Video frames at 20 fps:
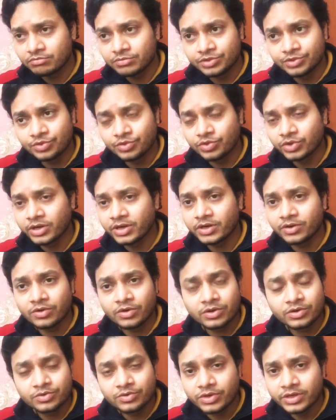Ukraine
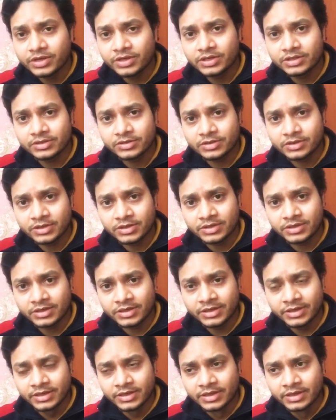or to any other country.